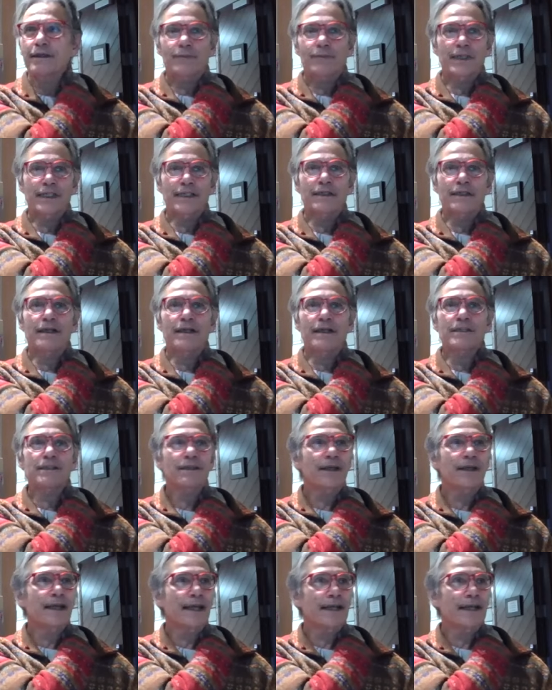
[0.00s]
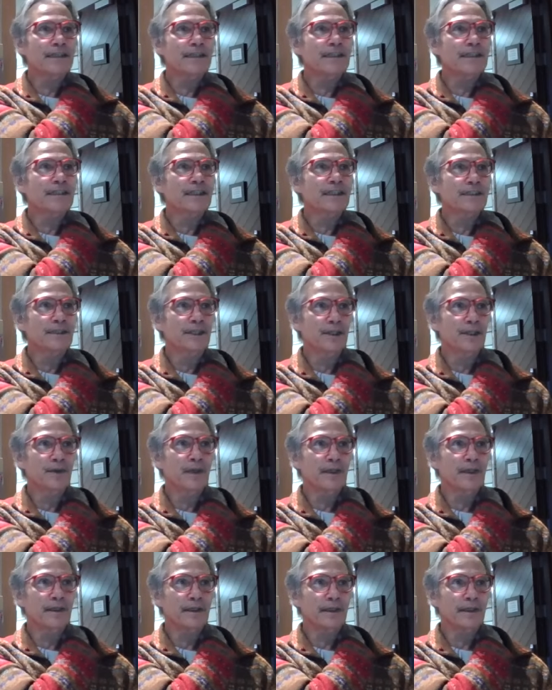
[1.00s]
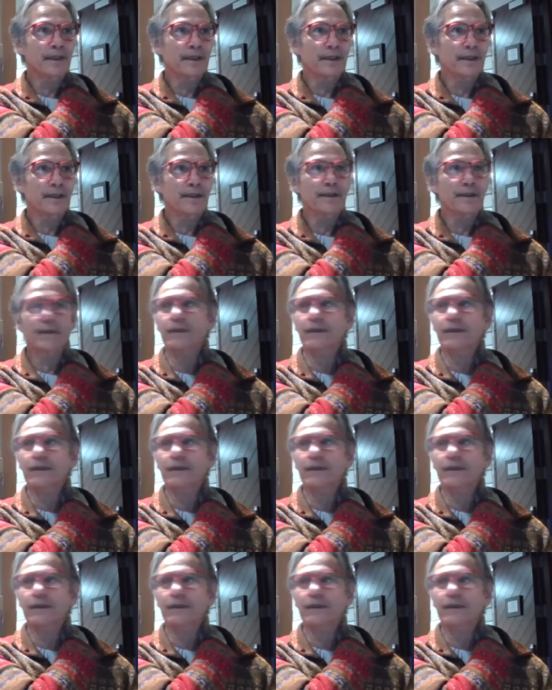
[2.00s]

but it also has to do with the